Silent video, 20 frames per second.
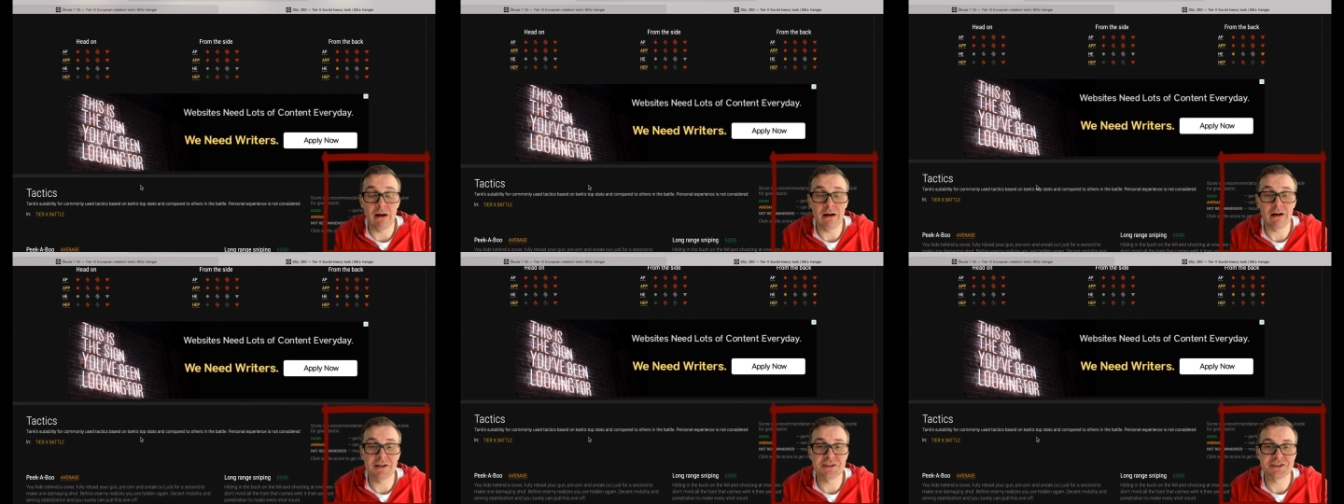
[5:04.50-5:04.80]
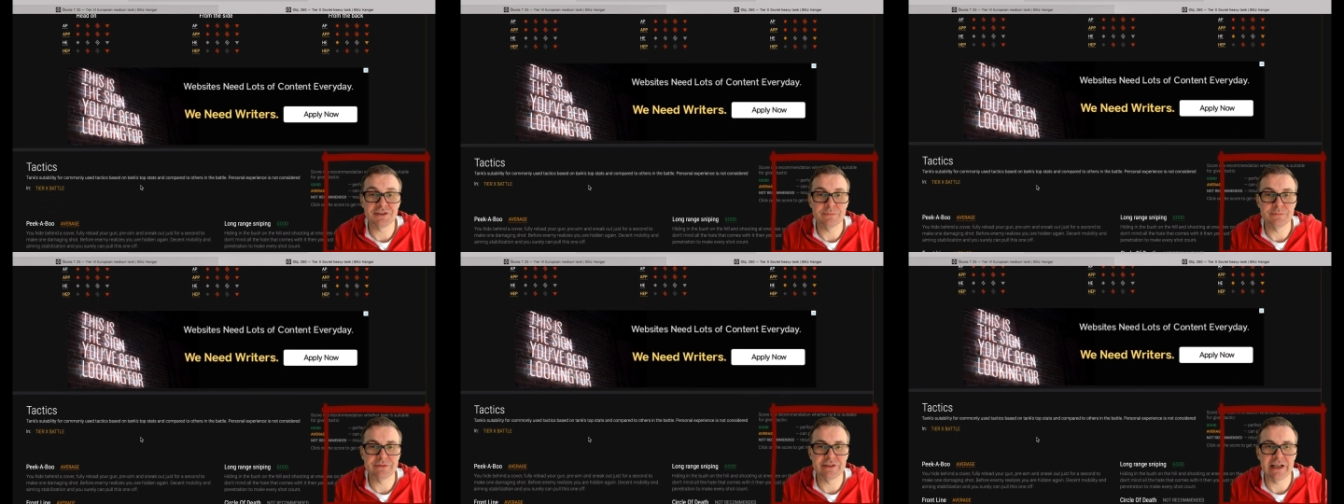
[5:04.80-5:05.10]

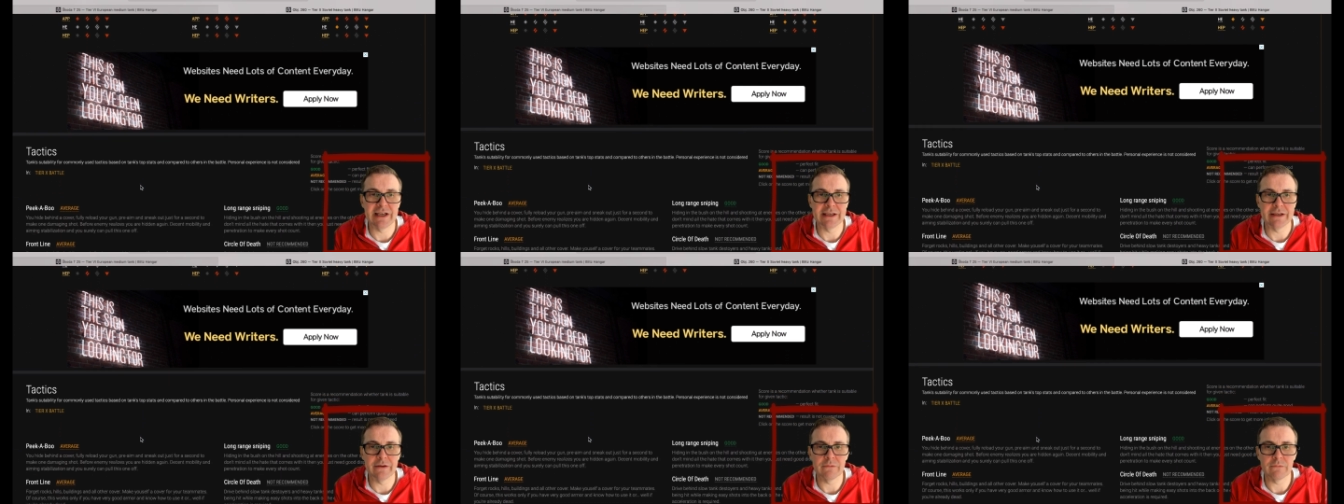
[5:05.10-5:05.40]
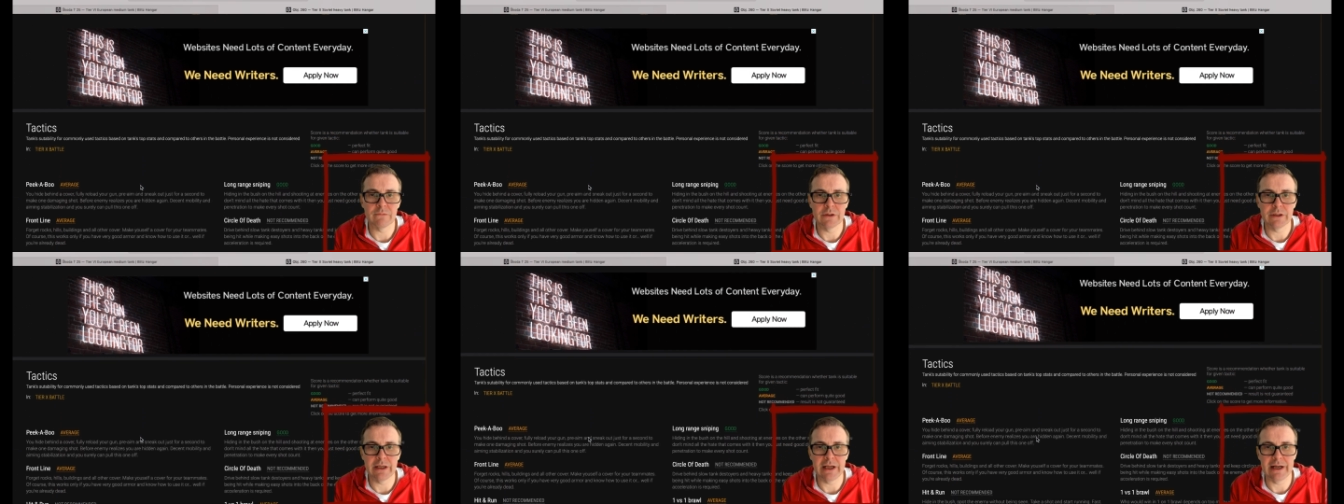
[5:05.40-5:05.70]
awesome tank,
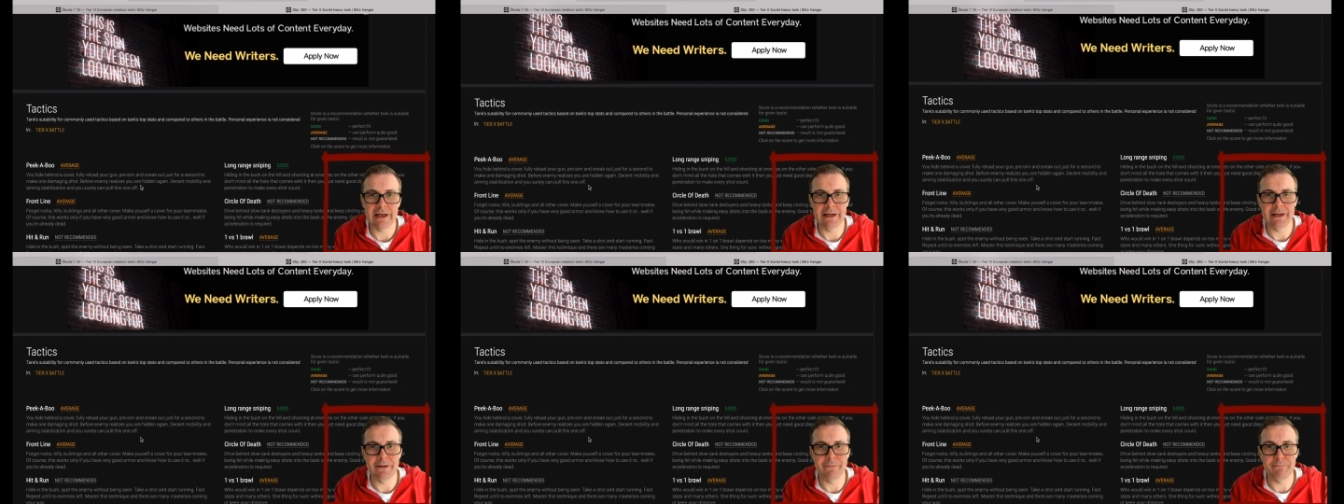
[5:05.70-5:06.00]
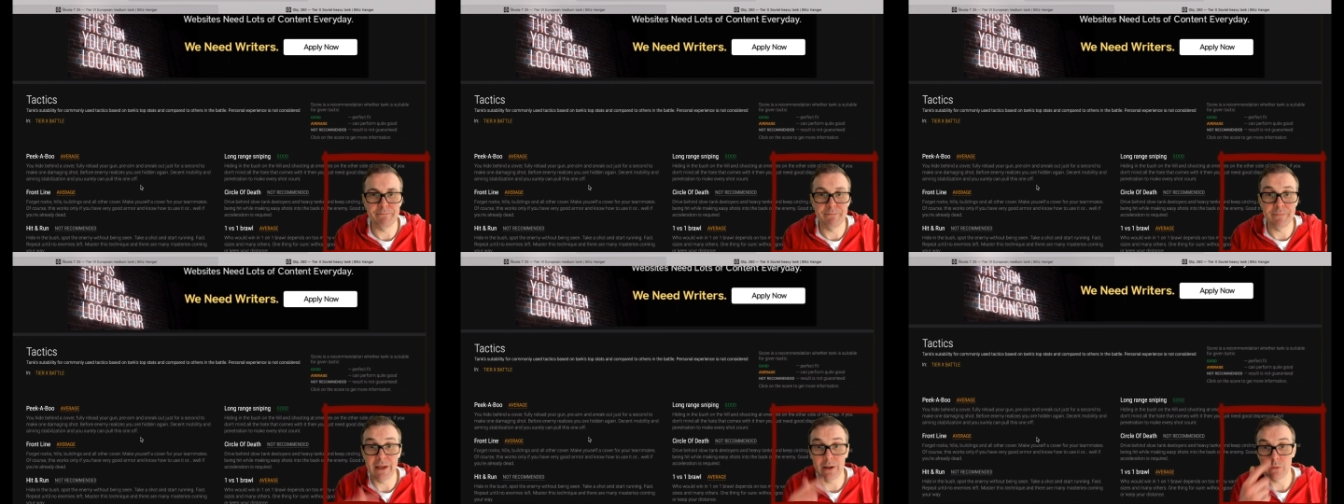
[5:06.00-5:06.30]
right?
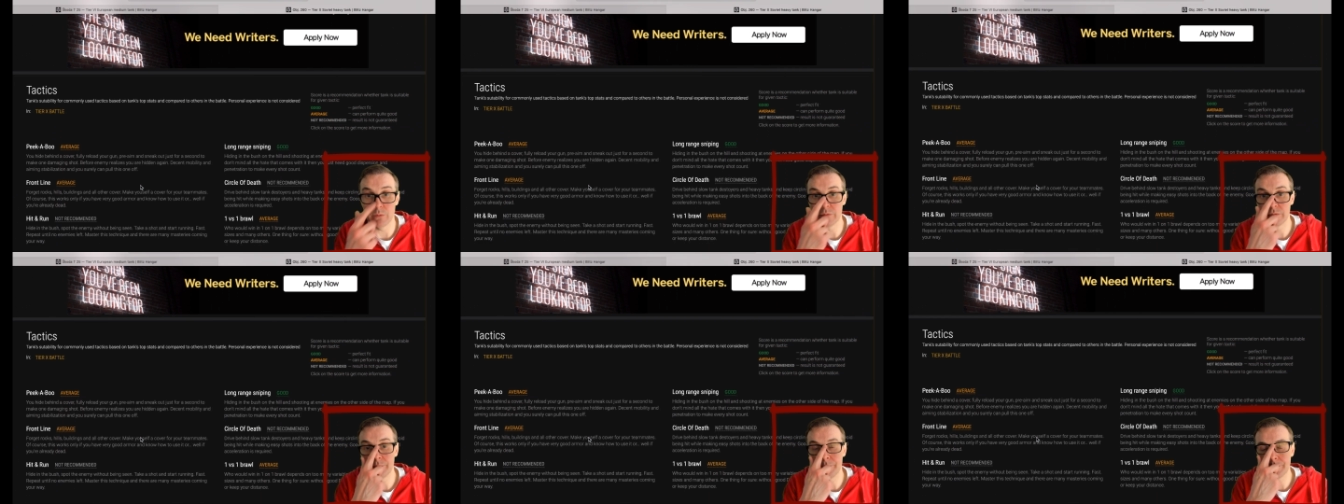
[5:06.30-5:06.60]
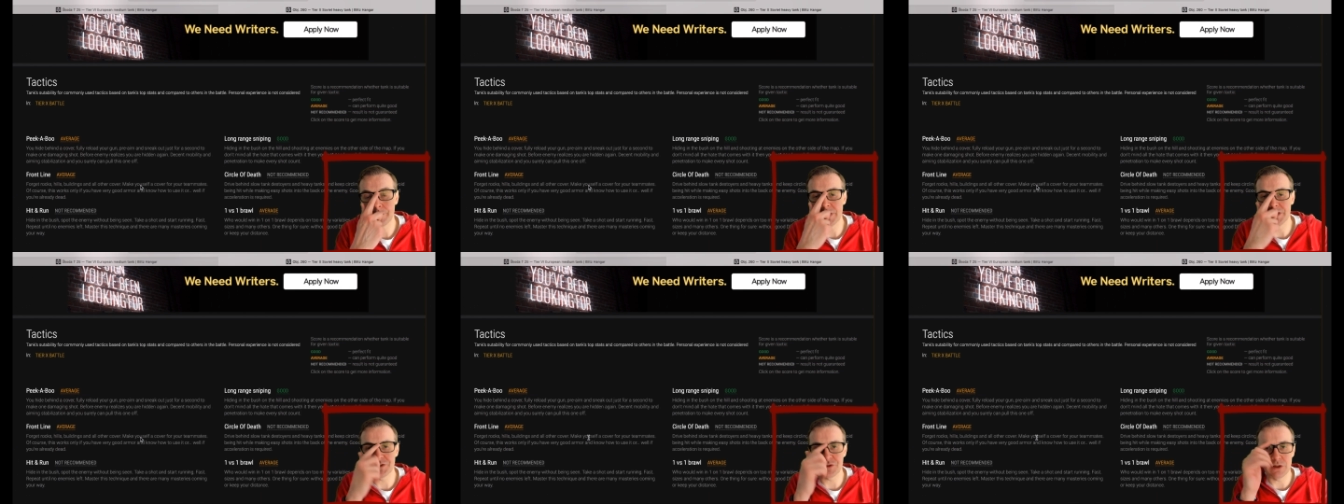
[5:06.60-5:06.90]
Now,
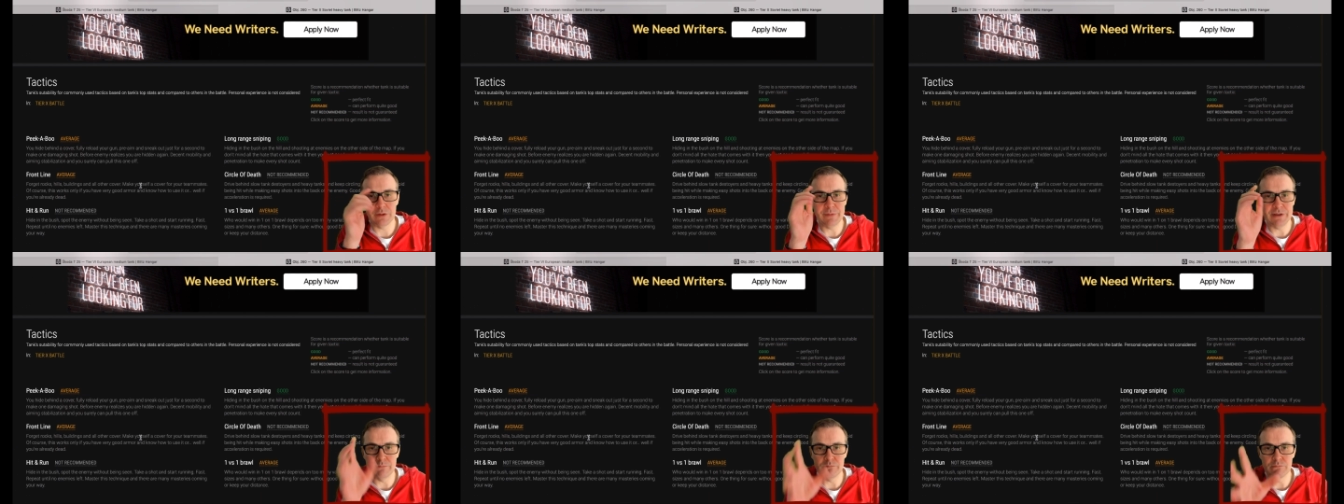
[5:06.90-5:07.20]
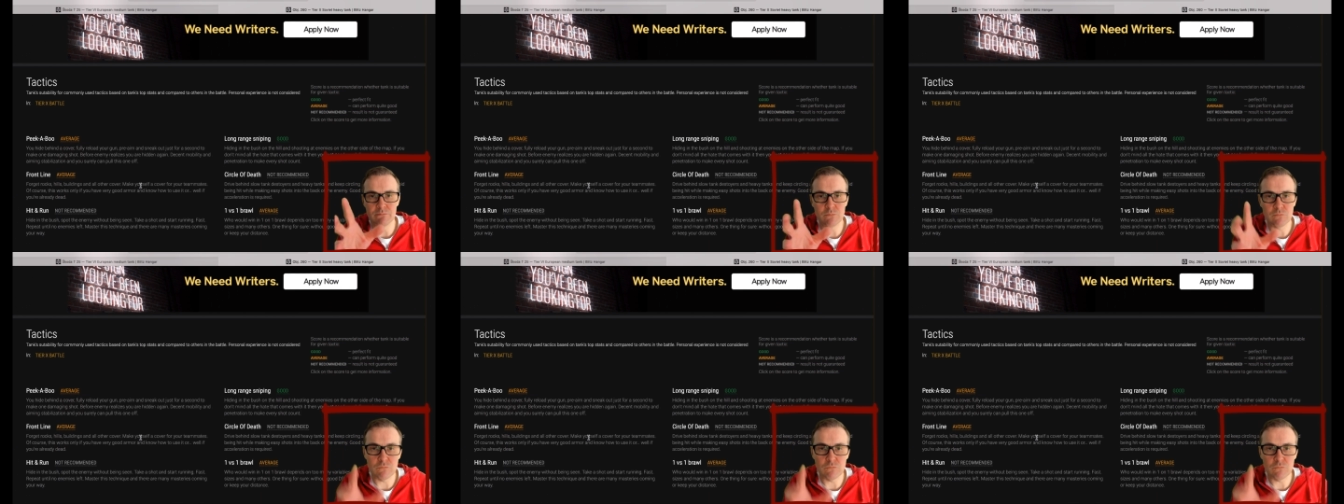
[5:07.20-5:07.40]
it's going to be,